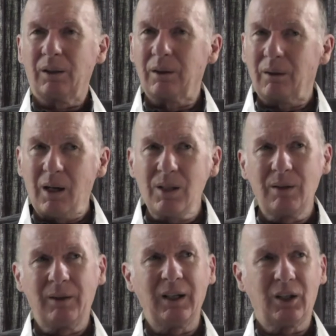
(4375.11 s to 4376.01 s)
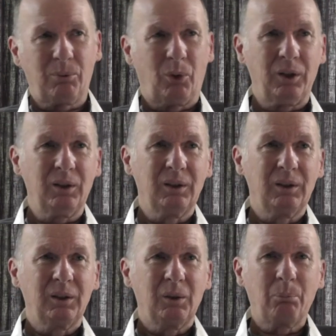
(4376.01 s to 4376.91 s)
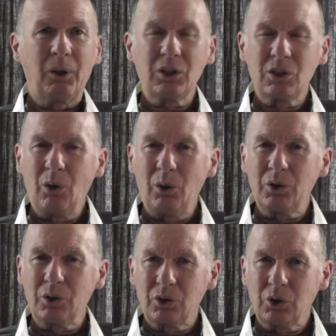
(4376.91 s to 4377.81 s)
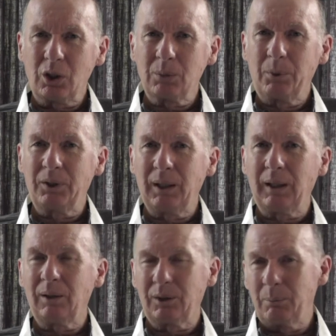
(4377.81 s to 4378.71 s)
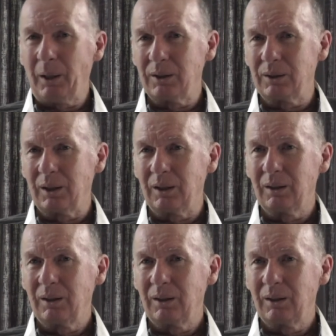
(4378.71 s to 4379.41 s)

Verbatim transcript: There is a ninth one, but it's not just particular to Bhante.